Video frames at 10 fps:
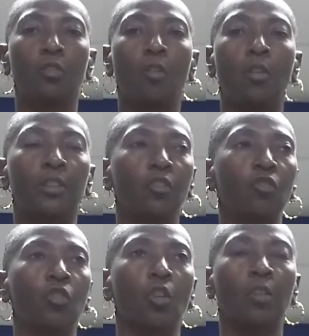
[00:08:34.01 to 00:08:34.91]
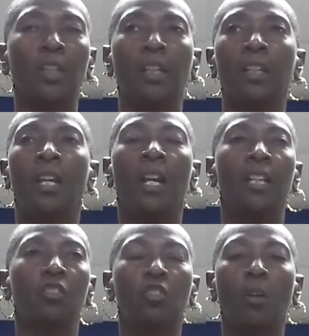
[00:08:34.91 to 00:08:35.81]
All this jerking
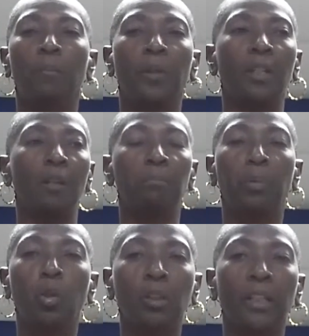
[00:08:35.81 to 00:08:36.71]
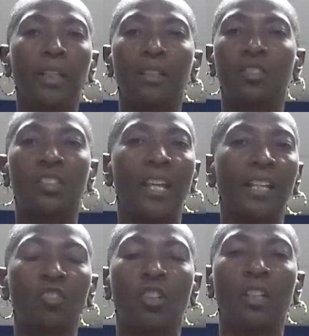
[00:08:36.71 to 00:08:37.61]
and jumping and pulling and
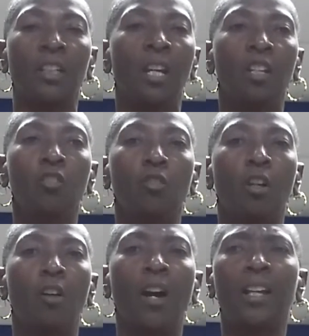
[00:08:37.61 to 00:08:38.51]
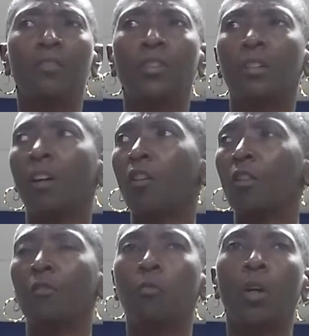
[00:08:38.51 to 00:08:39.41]
snatching. I even
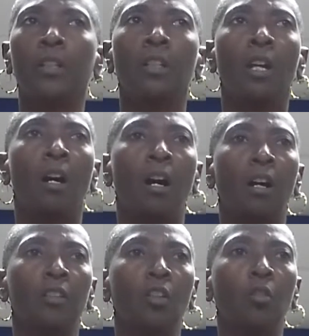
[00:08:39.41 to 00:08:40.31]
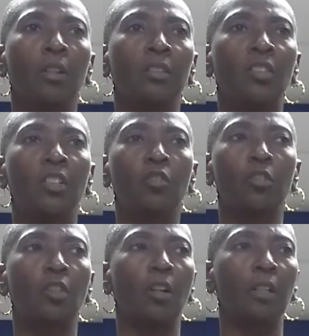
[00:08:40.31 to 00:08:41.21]
heard of one yoga teacher
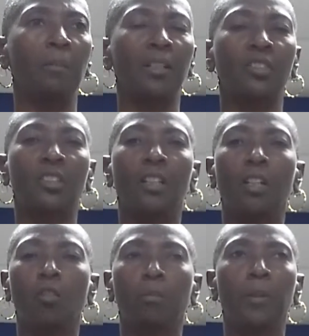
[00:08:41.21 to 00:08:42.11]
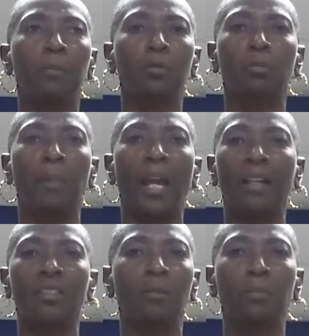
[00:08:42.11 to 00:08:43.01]
talking about sitting on people's
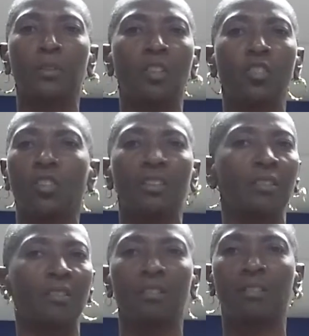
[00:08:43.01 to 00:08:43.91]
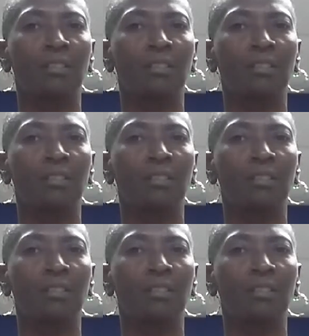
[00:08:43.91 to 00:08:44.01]
backs in positions.